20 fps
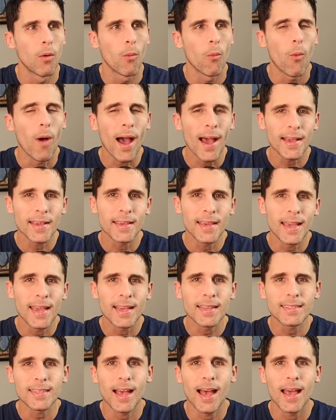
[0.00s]
why
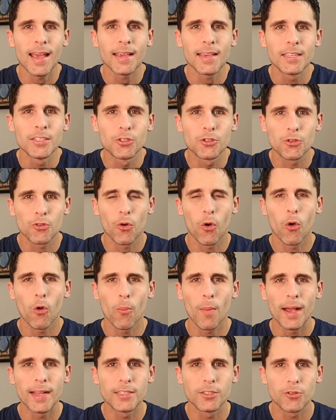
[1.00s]
can't I control
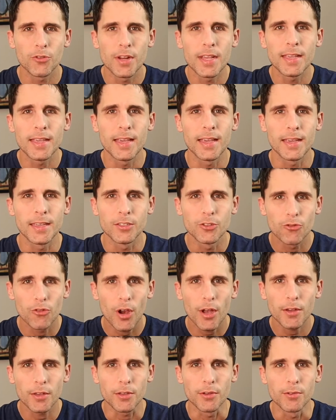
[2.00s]
my drinking and
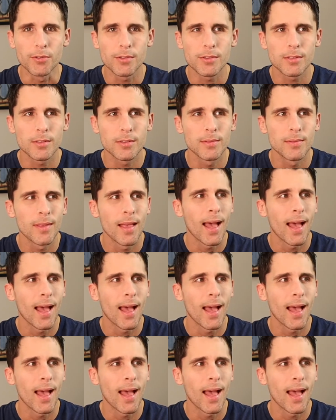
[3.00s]
drug use?